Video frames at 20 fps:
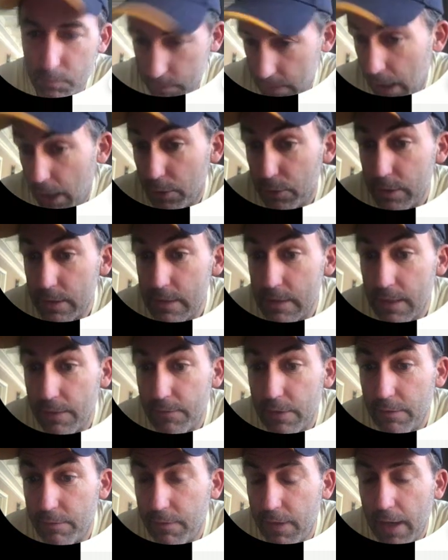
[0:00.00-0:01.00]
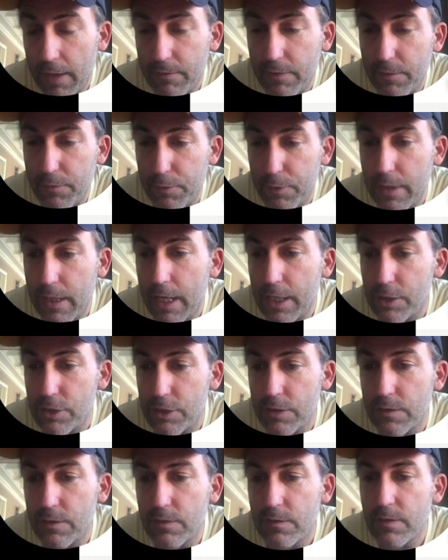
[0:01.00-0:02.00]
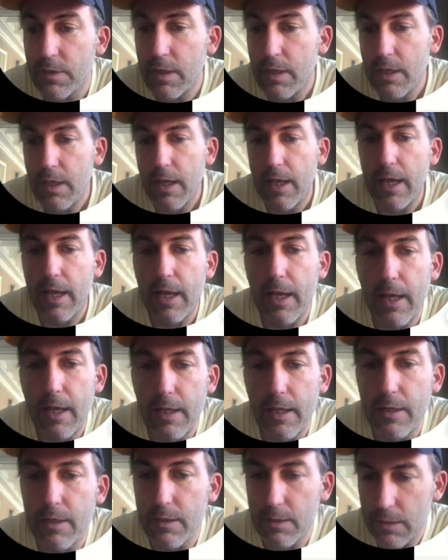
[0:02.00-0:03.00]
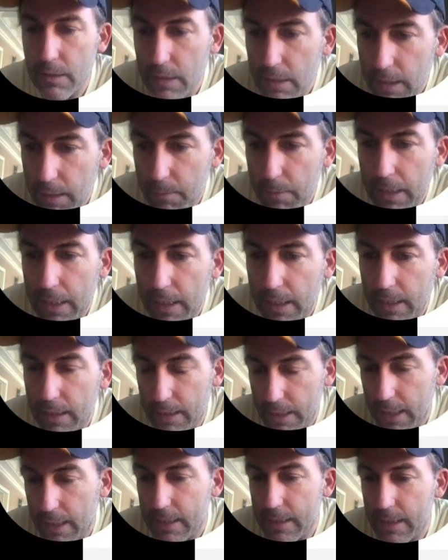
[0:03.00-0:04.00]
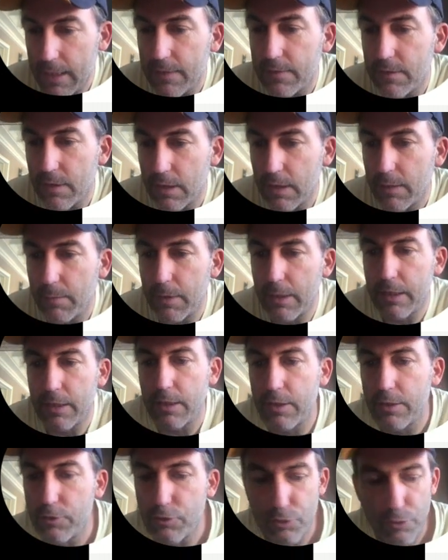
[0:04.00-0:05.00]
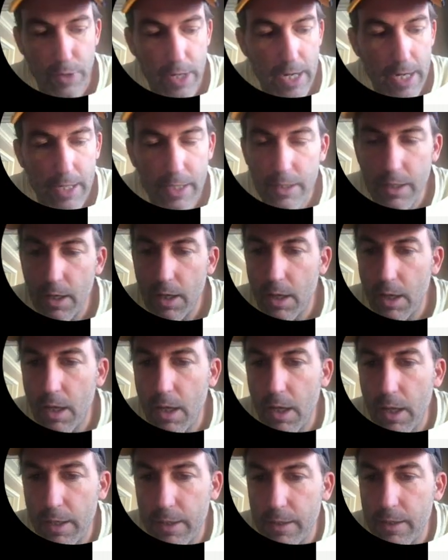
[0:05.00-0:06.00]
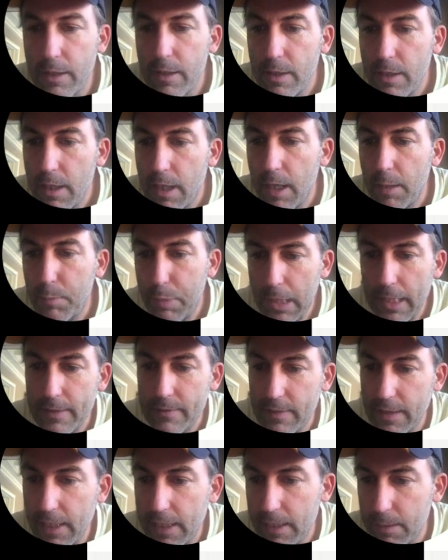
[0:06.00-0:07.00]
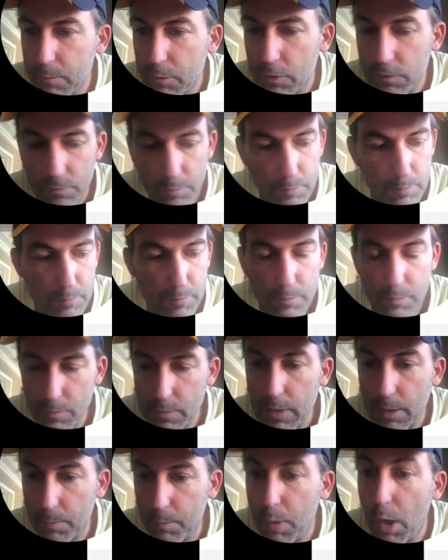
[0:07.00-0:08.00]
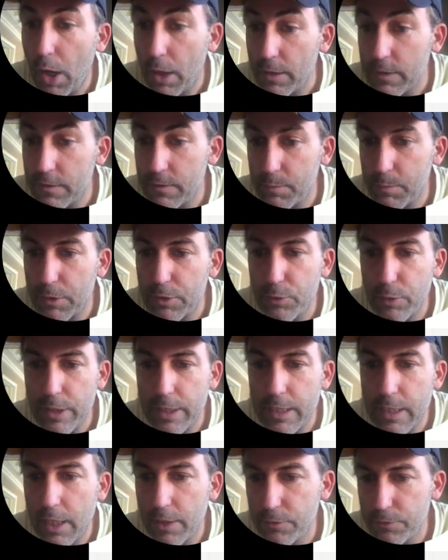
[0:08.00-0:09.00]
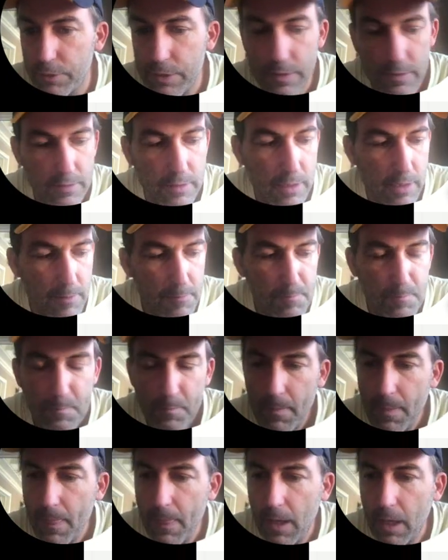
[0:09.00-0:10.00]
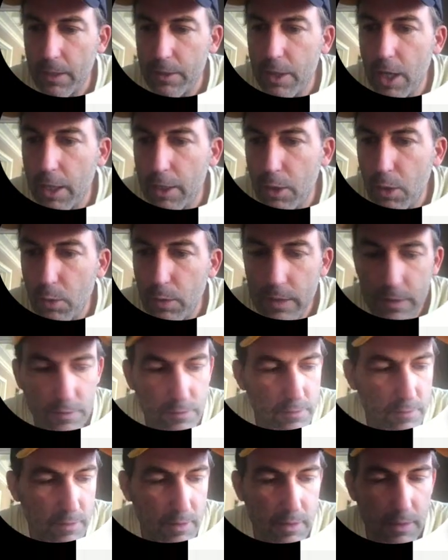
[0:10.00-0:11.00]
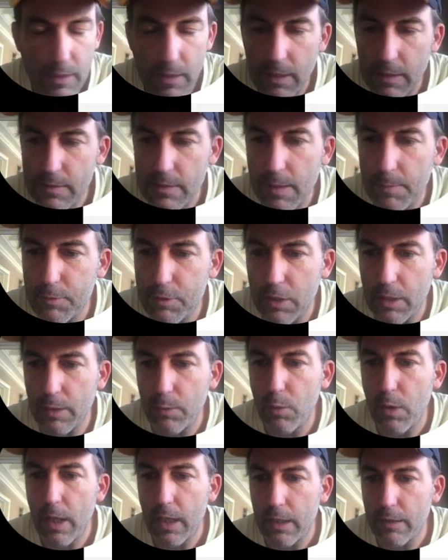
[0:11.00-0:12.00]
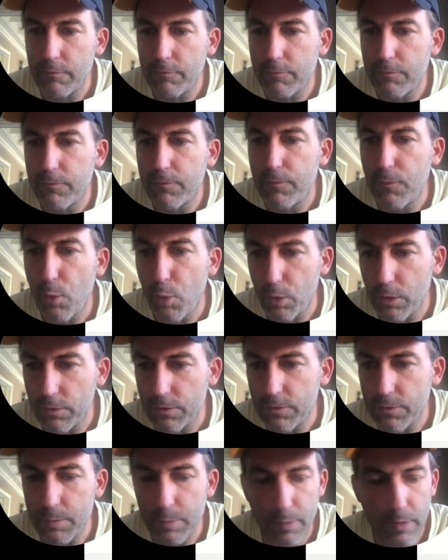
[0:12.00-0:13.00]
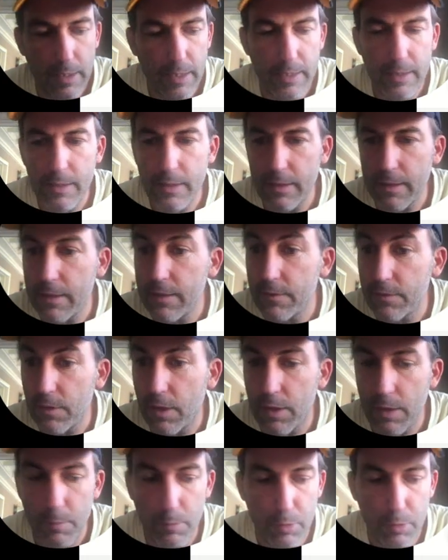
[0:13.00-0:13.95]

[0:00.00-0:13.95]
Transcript: 175 different nations, and the idea is to limit the trade on plants and animals, parts between countries. Not always exceptionally well enforced, but it is on the